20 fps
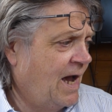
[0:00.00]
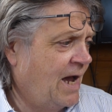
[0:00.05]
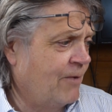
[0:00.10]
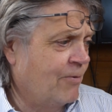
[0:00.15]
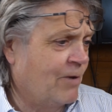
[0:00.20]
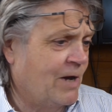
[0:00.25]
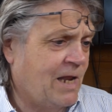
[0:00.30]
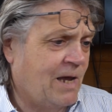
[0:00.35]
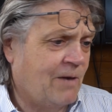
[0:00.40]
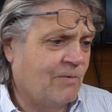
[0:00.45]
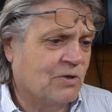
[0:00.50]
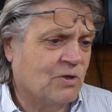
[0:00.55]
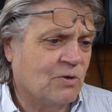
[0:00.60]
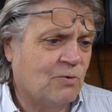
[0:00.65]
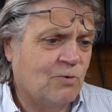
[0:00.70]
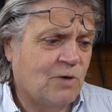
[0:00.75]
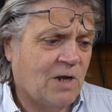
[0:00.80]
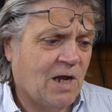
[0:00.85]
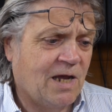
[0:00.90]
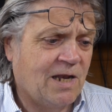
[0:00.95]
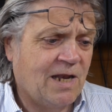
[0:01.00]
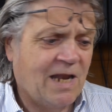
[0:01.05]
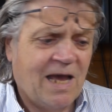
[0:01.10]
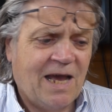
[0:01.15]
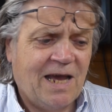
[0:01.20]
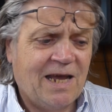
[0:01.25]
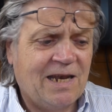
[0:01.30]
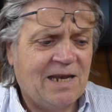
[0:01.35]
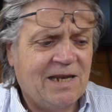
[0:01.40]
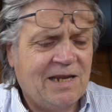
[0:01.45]
Anyway, that was all done,
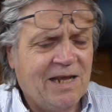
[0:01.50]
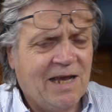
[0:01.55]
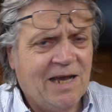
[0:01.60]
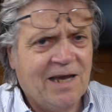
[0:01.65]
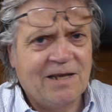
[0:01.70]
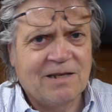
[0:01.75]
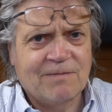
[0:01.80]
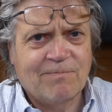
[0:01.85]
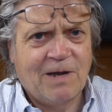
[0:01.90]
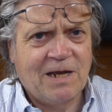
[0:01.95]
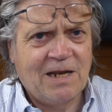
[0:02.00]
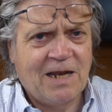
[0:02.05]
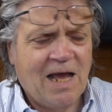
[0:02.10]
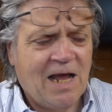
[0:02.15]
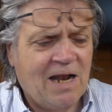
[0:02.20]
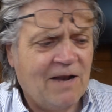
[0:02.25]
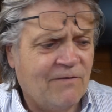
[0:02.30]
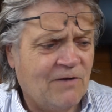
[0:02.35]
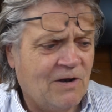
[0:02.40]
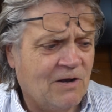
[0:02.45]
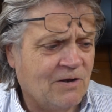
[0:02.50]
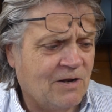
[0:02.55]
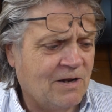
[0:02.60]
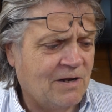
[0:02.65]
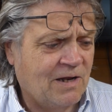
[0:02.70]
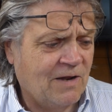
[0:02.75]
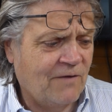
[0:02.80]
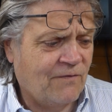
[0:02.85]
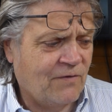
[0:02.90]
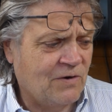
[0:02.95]
and yeah, it's made a hell of a lot
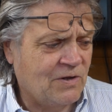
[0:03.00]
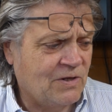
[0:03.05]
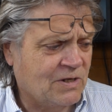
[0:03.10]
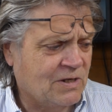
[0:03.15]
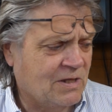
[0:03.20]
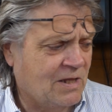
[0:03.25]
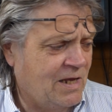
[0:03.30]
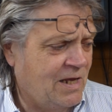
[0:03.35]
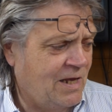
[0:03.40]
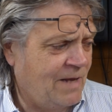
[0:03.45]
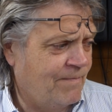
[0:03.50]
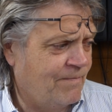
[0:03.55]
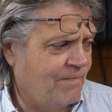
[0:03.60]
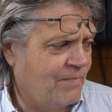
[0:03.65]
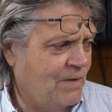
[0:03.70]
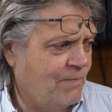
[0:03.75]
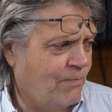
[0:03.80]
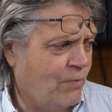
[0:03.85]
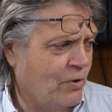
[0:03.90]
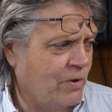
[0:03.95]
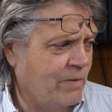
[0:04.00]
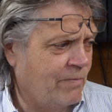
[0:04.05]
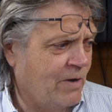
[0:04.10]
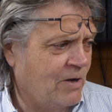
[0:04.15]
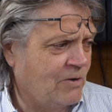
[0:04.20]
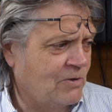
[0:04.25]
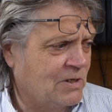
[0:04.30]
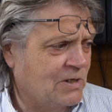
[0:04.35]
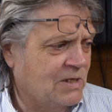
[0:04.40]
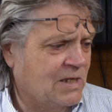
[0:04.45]
of difference. The point
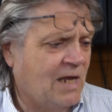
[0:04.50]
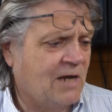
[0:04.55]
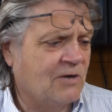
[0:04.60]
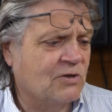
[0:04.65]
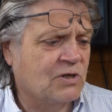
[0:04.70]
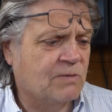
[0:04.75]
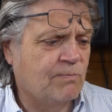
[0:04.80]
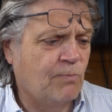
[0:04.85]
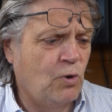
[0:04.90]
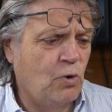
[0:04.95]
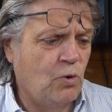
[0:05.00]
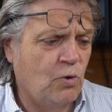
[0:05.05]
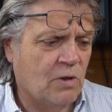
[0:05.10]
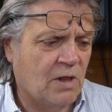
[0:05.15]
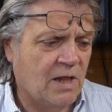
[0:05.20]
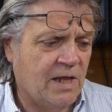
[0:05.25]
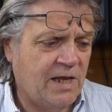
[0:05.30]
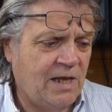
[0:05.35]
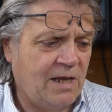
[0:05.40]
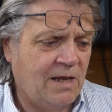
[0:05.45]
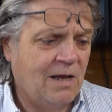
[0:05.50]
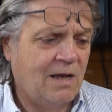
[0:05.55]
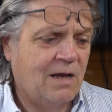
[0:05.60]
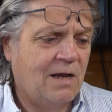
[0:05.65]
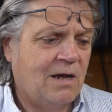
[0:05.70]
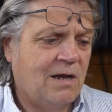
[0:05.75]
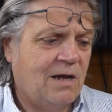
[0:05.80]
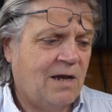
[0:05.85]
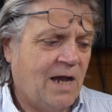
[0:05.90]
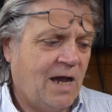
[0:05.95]
motors now smoothly,
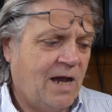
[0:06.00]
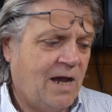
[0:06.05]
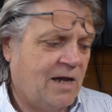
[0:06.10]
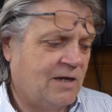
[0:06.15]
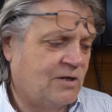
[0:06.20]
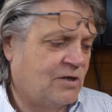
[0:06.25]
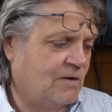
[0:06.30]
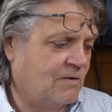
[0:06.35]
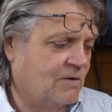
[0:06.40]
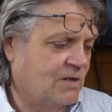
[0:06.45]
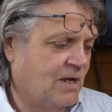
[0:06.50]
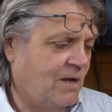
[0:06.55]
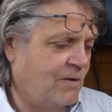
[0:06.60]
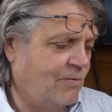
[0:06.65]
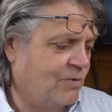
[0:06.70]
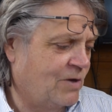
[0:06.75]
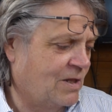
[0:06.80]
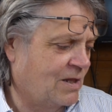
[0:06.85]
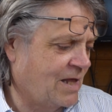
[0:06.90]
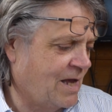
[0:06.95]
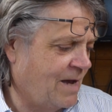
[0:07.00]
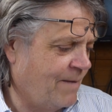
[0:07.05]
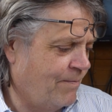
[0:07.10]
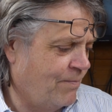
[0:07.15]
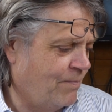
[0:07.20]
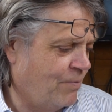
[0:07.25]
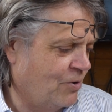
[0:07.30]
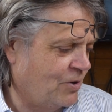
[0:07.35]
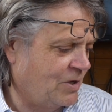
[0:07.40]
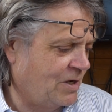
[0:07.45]
as you've seen with that
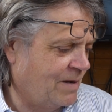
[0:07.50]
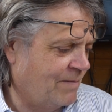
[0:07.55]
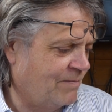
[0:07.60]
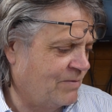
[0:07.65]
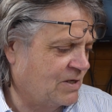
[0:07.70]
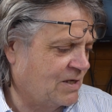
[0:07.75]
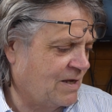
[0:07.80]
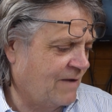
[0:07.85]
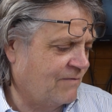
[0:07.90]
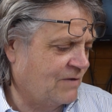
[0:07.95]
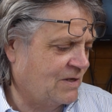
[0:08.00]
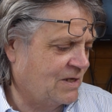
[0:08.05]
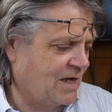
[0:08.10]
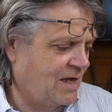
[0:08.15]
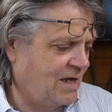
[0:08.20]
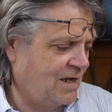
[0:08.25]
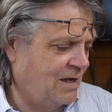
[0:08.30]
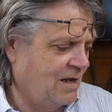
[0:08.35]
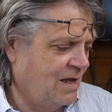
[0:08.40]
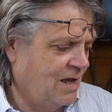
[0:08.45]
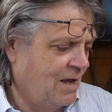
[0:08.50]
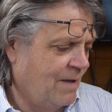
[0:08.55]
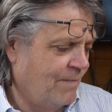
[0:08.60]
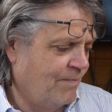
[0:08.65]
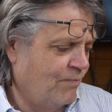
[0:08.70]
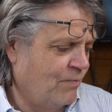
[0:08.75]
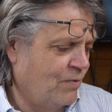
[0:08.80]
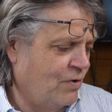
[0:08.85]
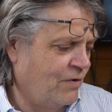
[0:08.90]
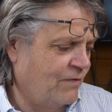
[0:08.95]
point number 17,
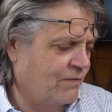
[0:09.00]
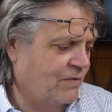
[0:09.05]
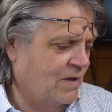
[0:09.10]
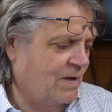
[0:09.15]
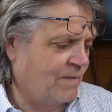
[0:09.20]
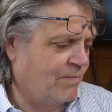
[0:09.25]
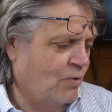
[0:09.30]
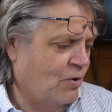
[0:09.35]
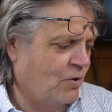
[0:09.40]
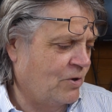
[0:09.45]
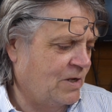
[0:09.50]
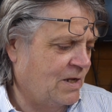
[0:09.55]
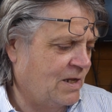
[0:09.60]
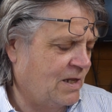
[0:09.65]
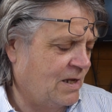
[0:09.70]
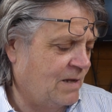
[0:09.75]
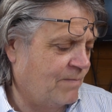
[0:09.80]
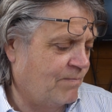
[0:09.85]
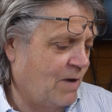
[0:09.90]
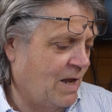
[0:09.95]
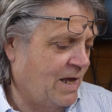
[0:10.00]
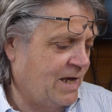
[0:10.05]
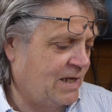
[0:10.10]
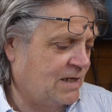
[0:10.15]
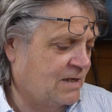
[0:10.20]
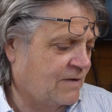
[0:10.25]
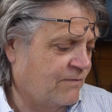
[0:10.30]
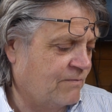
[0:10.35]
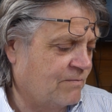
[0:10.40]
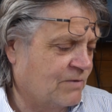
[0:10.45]
moved the
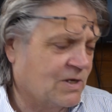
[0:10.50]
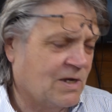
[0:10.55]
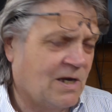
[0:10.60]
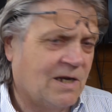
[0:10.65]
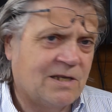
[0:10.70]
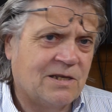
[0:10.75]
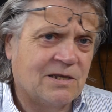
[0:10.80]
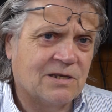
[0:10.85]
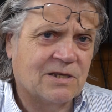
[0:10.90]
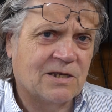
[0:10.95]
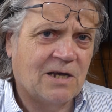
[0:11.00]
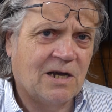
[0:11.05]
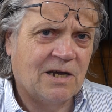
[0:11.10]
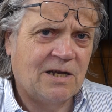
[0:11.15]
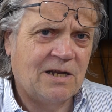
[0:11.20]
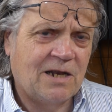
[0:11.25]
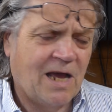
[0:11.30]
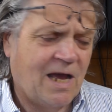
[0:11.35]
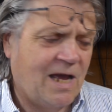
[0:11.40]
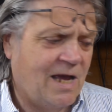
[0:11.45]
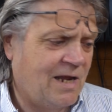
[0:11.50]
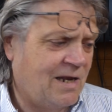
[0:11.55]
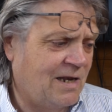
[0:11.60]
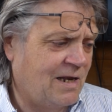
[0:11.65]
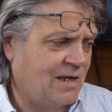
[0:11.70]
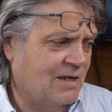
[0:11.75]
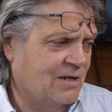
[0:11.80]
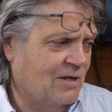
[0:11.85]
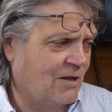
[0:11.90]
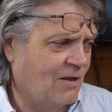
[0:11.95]
blades from side to side,
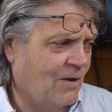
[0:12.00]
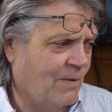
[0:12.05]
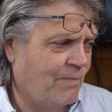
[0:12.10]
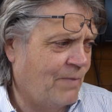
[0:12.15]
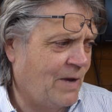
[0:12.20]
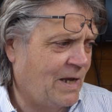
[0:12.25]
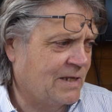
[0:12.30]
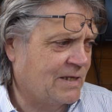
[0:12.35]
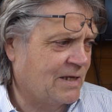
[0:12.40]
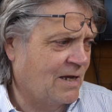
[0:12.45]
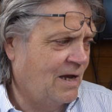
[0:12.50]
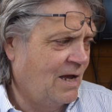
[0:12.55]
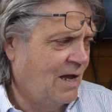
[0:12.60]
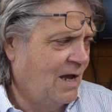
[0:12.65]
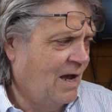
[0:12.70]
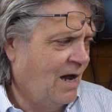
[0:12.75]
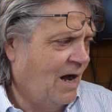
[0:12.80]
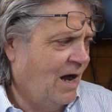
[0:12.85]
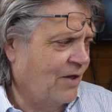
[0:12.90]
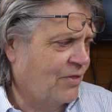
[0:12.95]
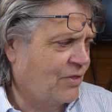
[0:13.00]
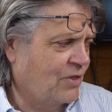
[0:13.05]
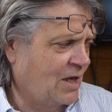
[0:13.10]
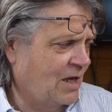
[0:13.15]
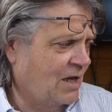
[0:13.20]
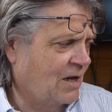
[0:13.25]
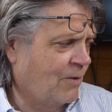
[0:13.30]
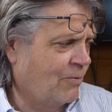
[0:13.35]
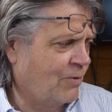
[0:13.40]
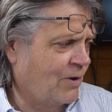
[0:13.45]
and it's a lot better. I
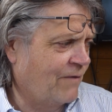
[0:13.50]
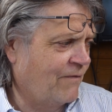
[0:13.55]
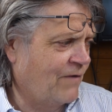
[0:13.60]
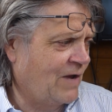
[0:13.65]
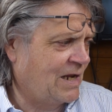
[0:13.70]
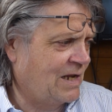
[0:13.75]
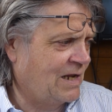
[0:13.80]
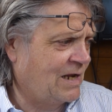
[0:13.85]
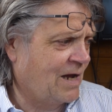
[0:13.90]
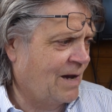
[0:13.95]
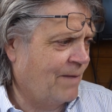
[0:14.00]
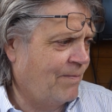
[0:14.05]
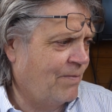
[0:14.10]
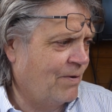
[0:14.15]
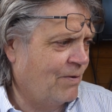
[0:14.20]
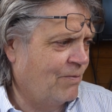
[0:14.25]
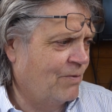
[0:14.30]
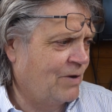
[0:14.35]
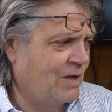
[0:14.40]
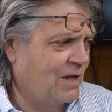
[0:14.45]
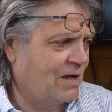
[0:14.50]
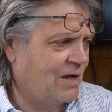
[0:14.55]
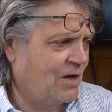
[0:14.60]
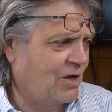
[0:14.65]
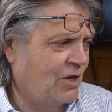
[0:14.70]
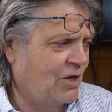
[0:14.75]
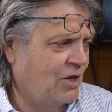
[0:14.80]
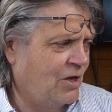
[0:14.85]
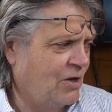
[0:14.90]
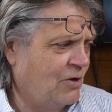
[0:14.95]
think I would have ended up with a
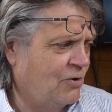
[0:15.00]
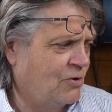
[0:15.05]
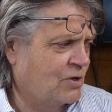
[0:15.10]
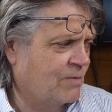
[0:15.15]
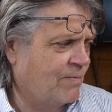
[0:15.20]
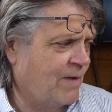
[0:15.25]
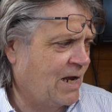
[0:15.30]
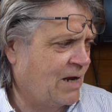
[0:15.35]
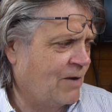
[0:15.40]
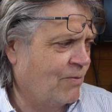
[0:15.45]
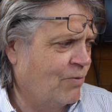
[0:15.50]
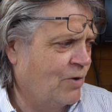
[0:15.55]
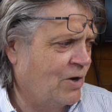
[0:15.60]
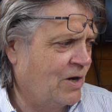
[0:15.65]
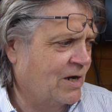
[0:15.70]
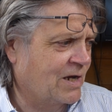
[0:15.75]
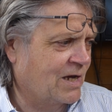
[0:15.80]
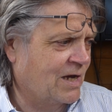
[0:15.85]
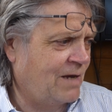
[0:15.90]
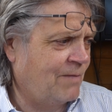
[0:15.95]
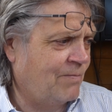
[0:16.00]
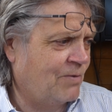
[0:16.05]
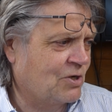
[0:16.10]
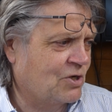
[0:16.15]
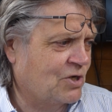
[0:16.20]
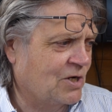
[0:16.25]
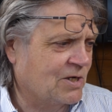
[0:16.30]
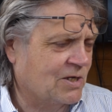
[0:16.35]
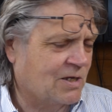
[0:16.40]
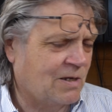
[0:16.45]
huge amount of work, keep
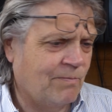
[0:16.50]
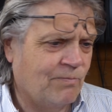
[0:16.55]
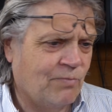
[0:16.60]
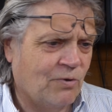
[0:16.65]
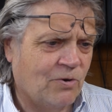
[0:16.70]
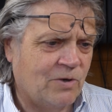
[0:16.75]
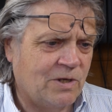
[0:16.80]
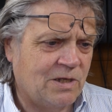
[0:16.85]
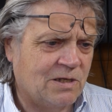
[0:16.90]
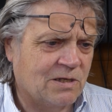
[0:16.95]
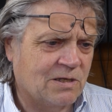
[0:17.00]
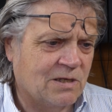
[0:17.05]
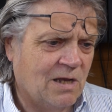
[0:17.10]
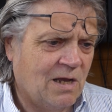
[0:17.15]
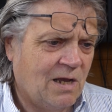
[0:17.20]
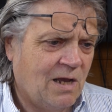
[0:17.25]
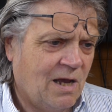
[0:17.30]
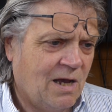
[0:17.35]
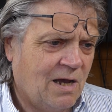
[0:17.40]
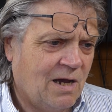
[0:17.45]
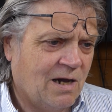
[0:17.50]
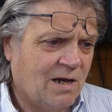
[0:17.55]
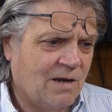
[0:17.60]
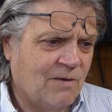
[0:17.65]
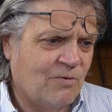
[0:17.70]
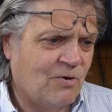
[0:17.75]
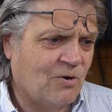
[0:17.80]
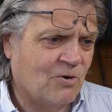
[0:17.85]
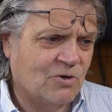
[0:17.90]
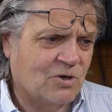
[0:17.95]
adjusting points,
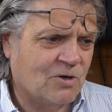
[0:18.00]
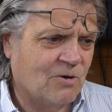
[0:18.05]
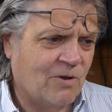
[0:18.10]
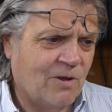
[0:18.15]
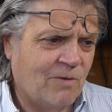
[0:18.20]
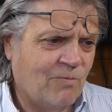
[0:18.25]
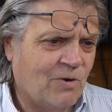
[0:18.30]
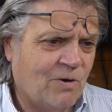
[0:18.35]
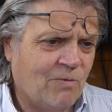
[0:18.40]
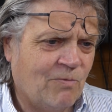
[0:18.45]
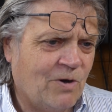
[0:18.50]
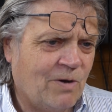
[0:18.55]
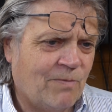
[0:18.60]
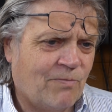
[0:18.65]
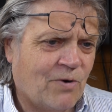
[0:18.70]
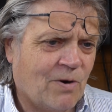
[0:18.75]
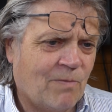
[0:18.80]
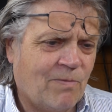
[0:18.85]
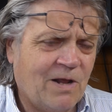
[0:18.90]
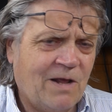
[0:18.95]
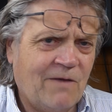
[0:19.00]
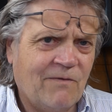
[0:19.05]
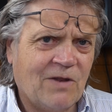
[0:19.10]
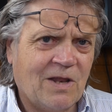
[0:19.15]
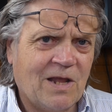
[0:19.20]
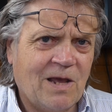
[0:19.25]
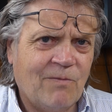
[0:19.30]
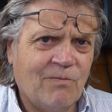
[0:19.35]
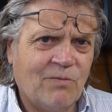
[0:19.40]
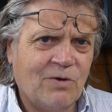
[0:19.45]
and I'm not sure they would have worked properly
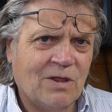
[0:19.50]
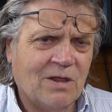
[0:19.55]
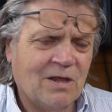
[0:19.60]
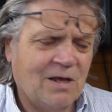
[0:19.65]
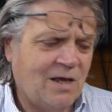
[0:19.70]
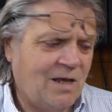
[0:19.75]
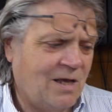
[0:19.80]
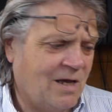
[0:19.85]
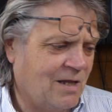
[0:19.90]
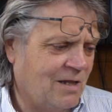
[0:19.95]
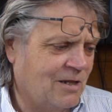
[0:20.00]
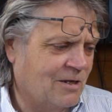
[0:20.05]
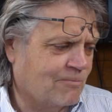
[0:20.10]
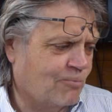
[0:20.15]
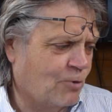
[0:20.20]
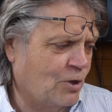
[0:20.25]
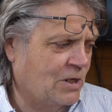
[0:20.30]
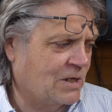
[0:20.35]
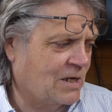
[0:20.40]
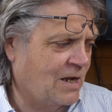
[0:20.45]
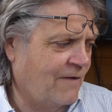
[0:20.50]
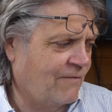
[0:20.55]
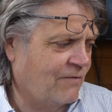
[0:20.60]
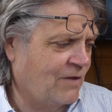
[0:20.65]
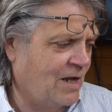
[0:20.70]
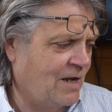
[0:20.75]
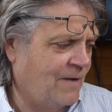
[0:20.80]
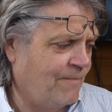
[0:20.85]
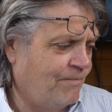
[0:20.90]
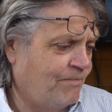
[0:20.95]
even then with the springs
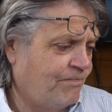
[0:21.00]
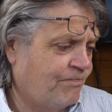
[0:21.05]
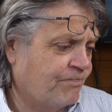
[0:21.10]
left in.